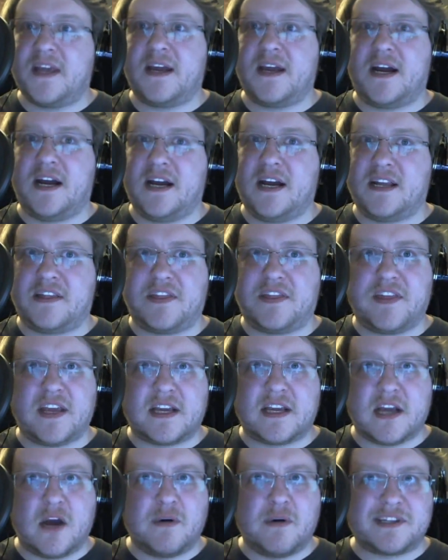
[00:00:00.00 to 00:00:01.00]
I
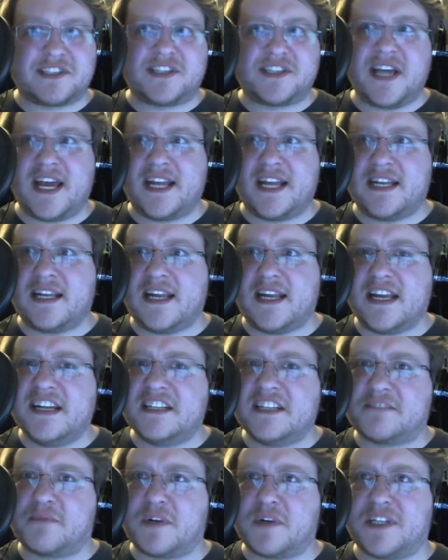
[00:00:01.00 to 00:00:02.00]
think OS 10
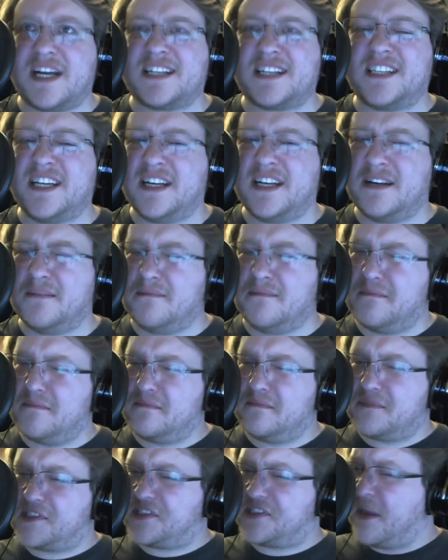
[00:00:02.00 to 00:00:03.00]
is protected
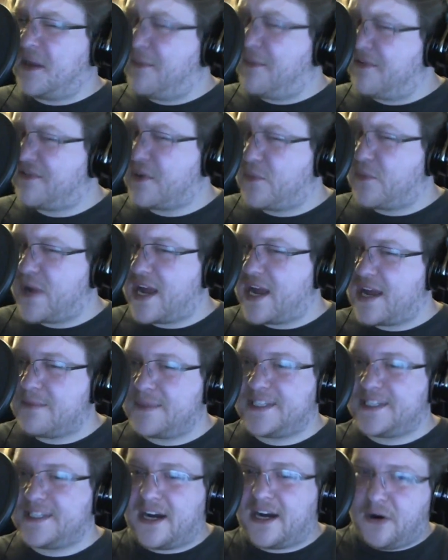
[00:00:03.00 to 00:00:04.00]
some of the way,
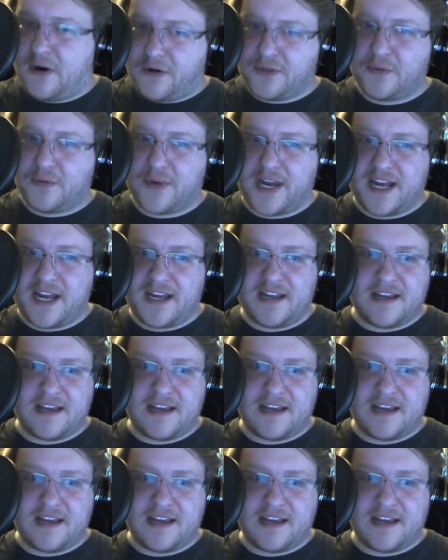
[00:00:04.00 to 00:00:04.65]
but not all the way.